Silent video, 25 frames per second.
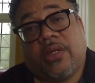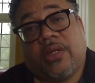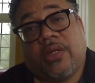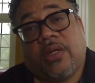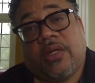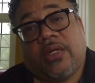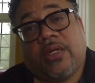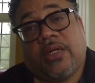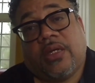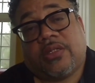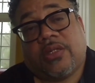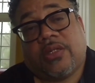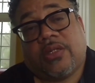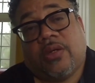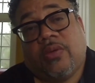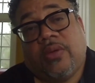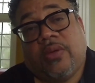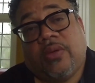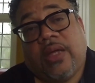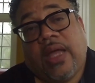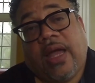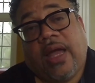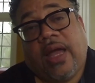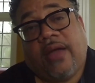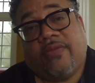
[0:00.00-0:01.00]
And so we
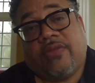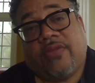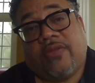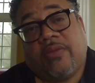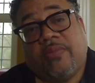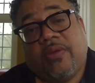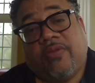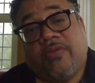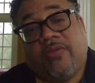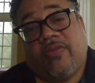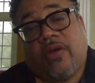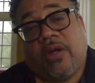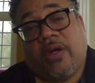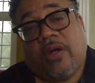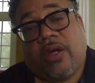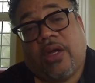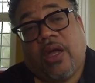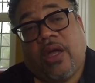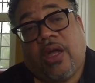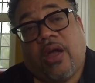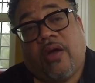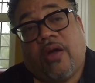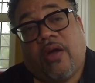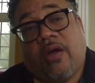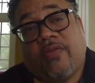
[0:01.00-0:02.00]
have to be very
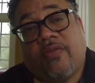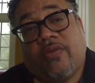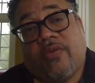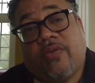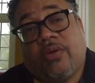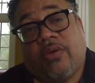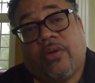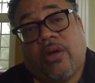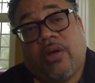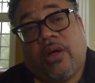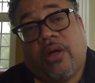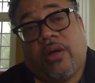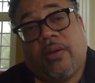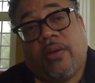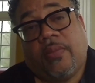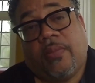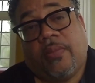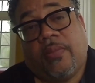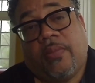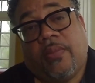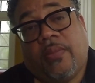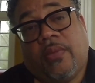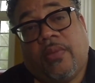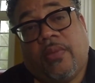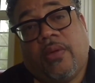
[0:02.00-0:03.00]
careful
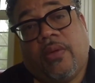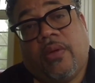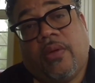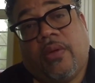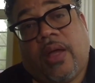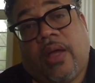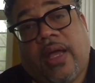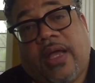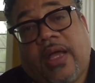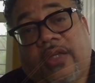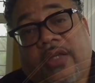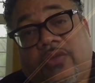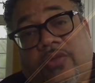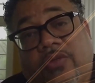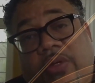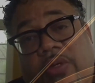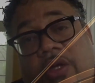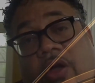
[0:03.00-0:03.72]
as we go